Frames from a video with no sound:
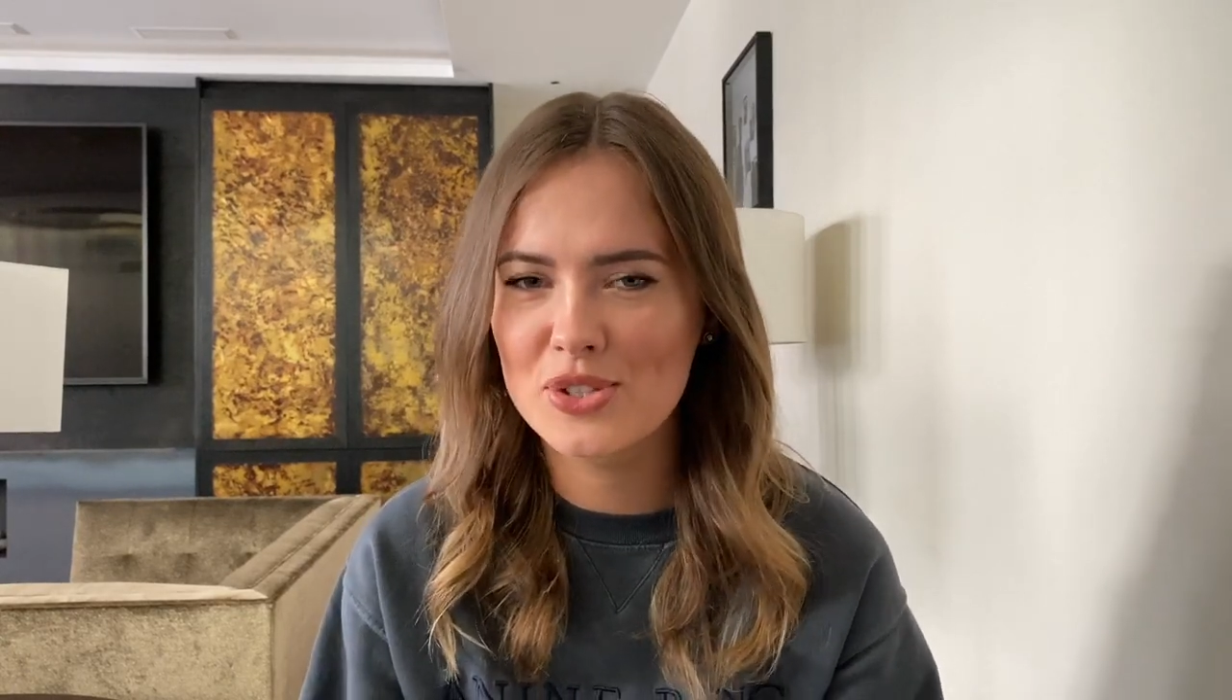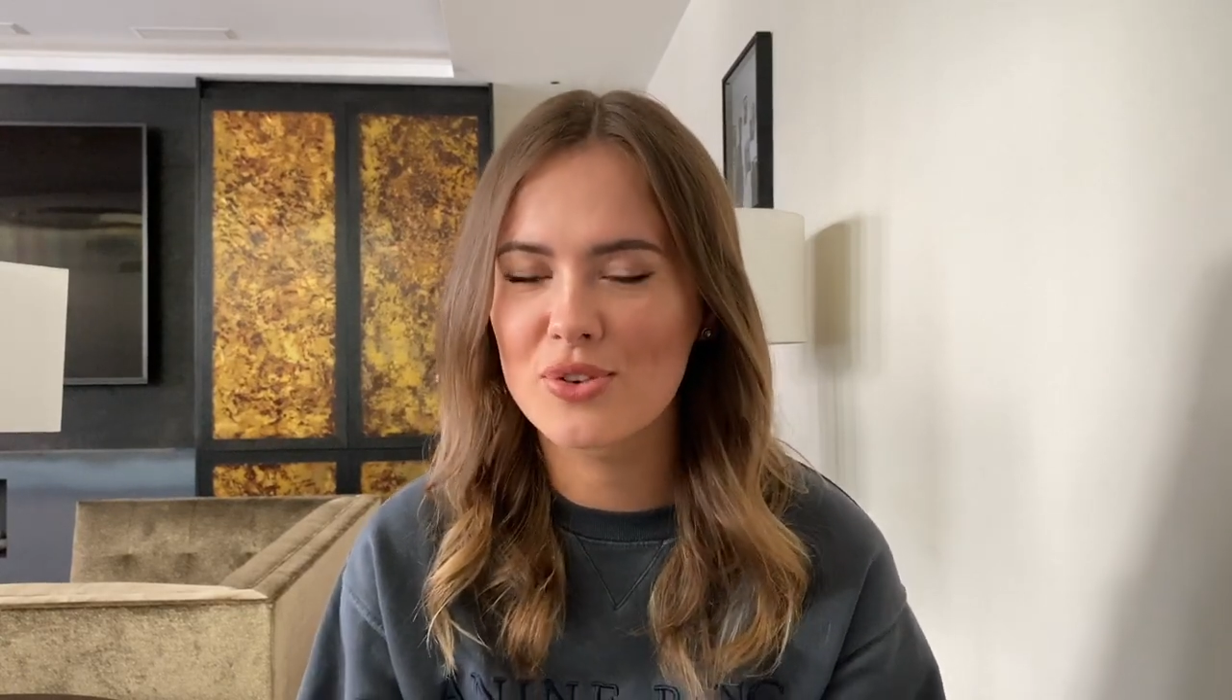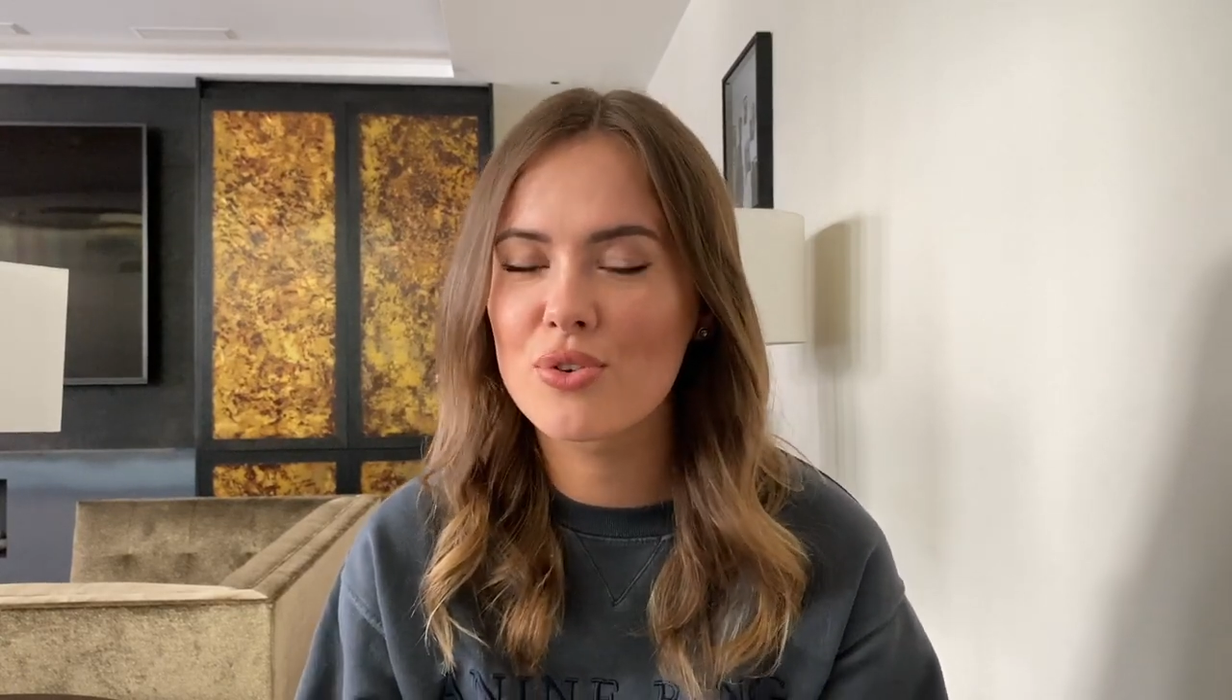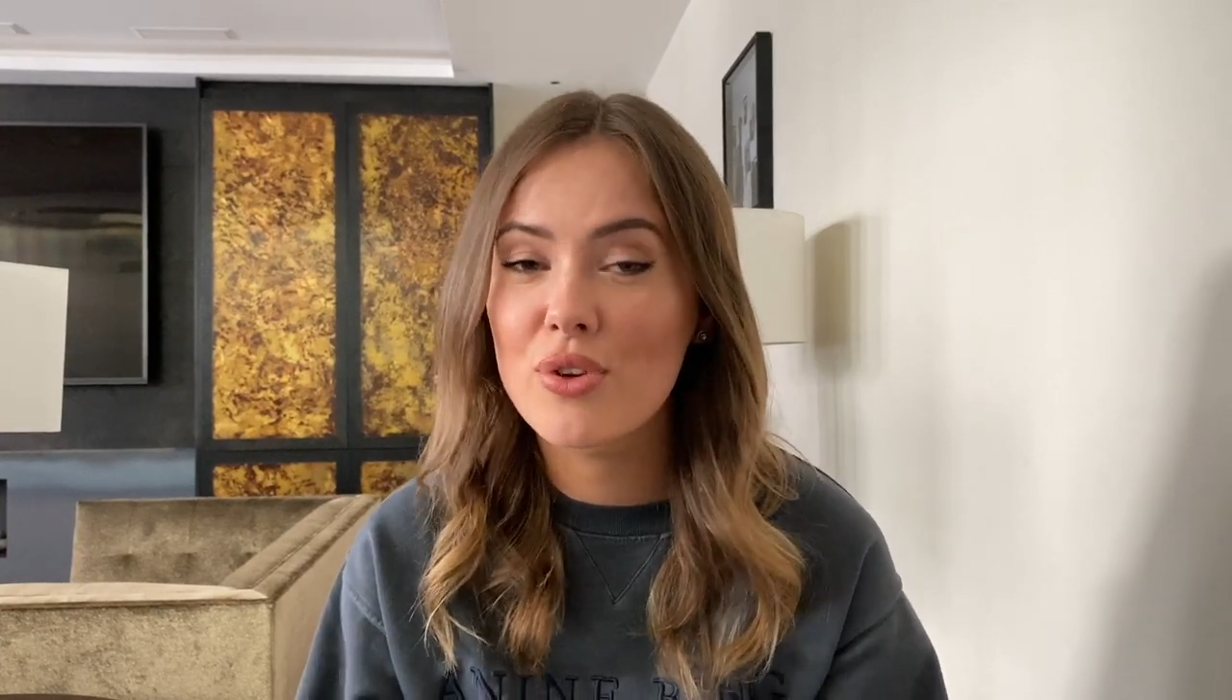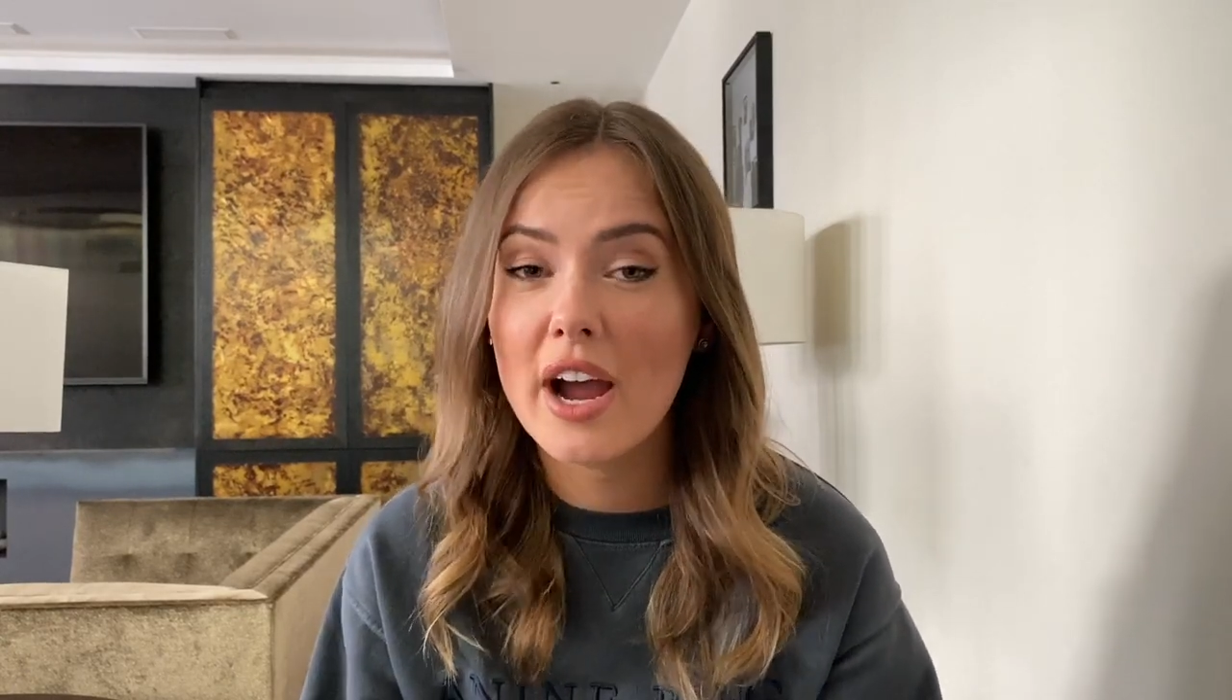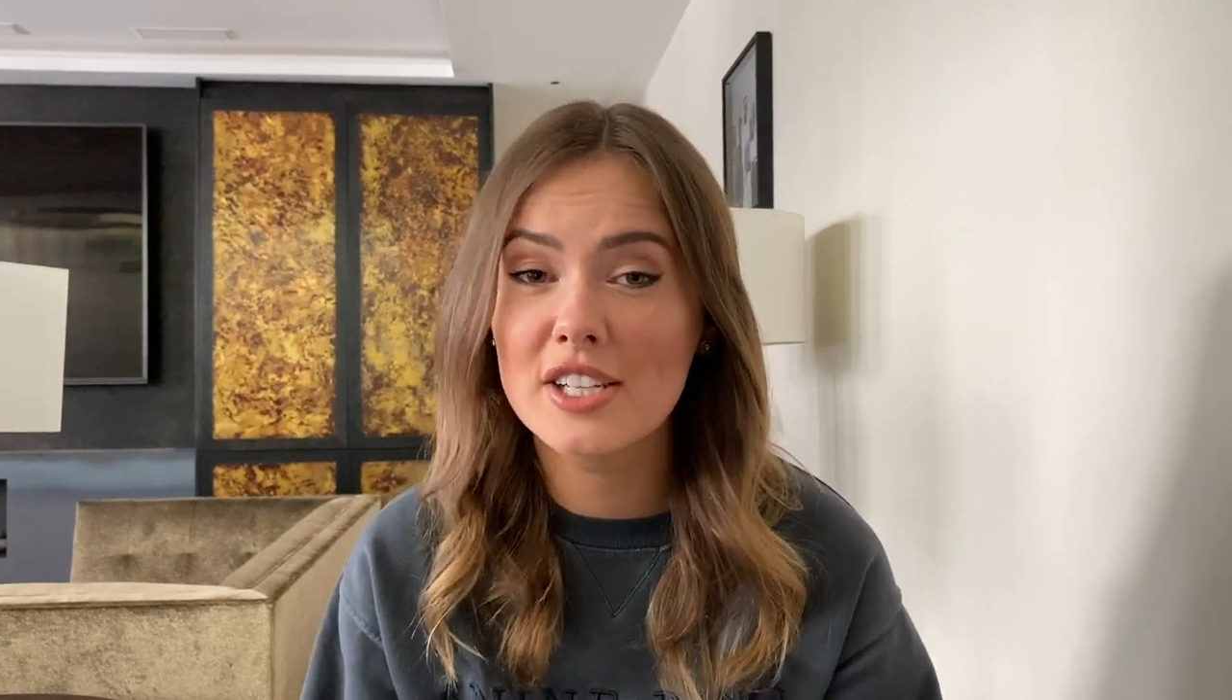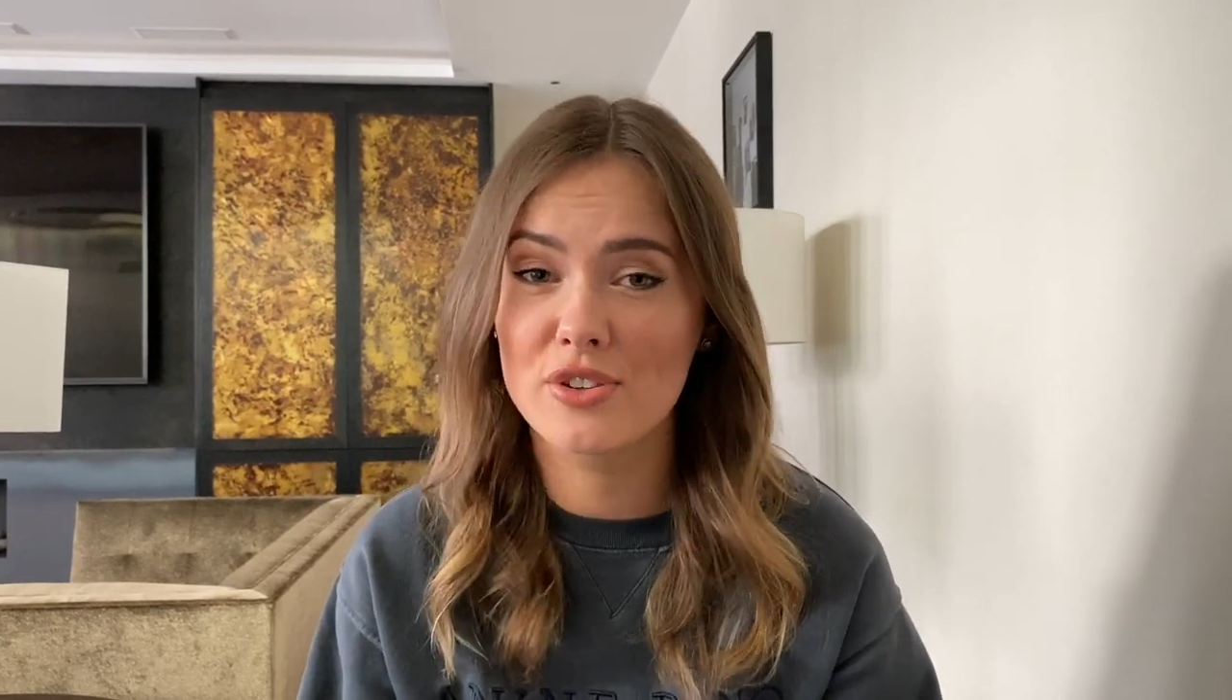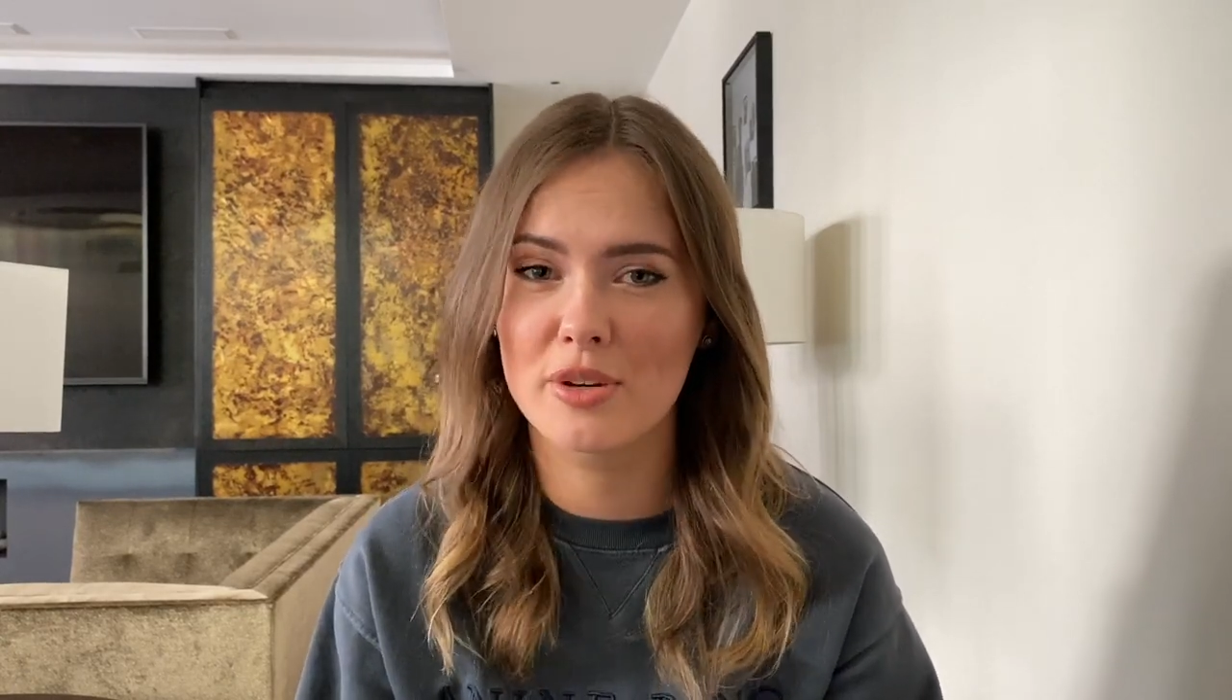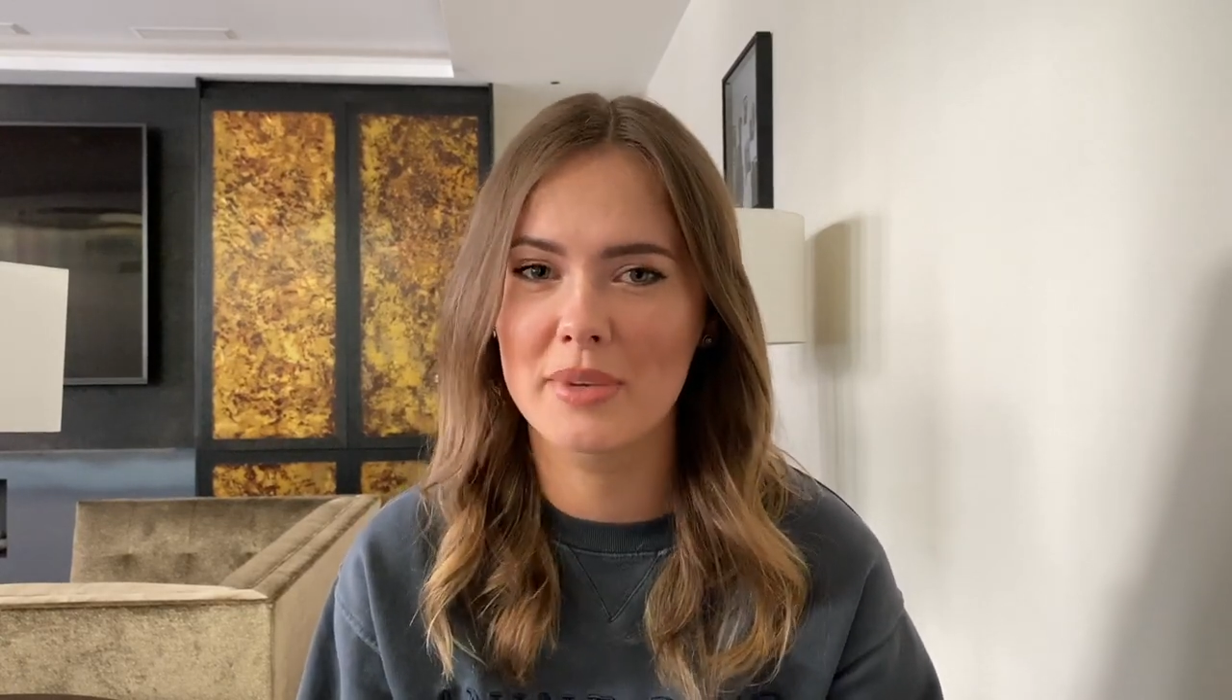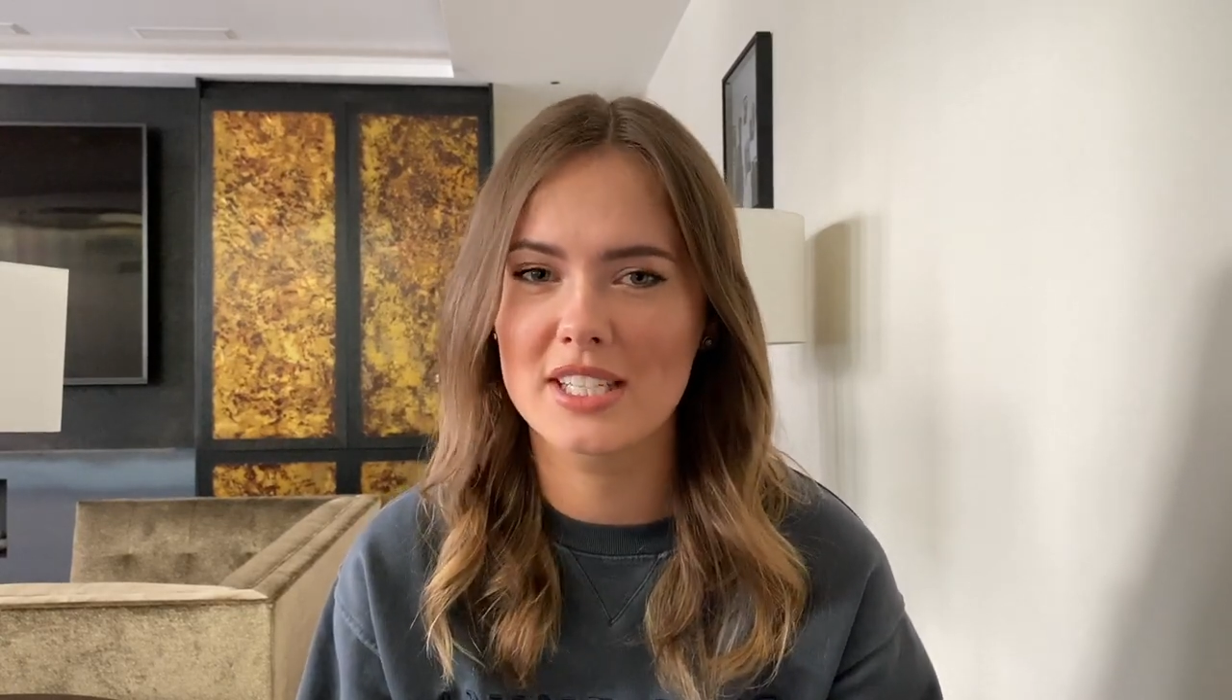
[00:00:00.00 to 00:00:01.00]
to cry during